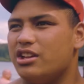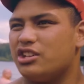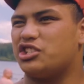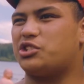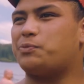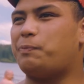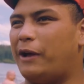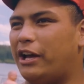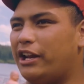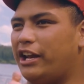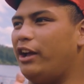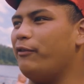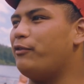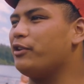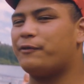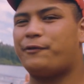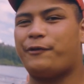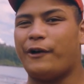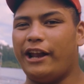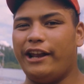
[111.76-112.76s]
it's about having
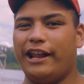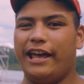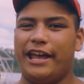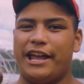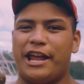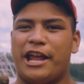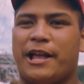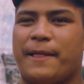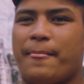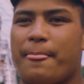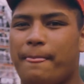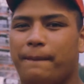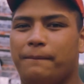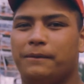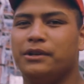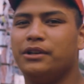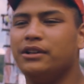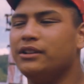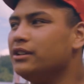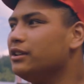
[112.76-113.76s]
fun, eh?
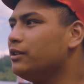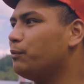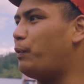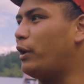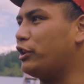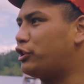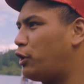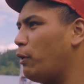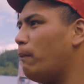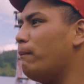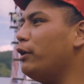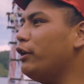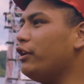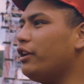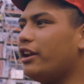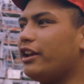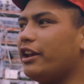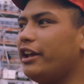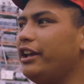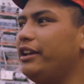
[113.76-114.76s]
about
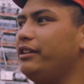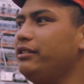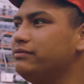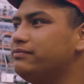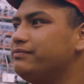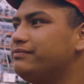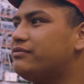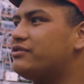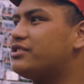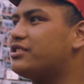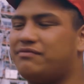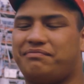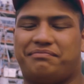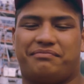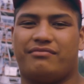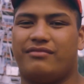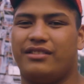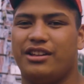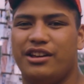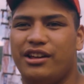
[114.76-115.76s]
community,
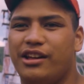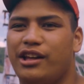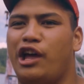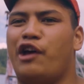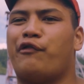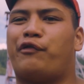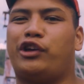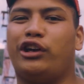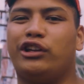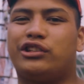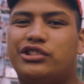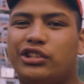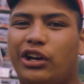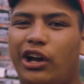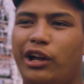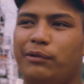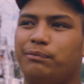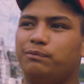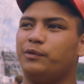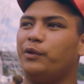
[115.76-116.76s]
have a good
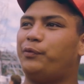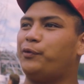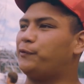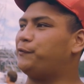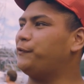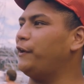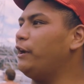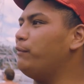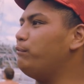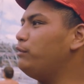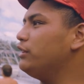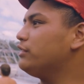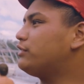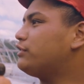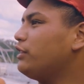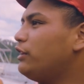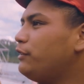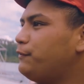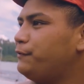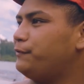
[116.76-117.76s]
time with the family and
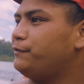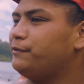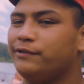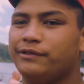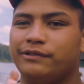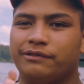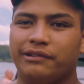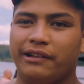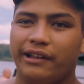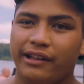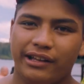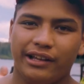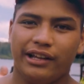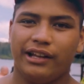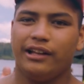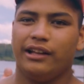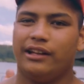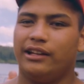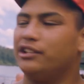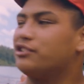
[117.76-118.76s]
stuff.
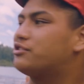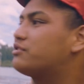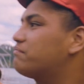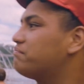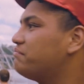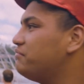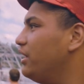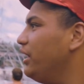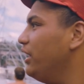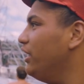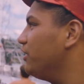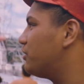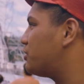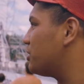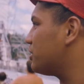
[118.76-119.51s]
And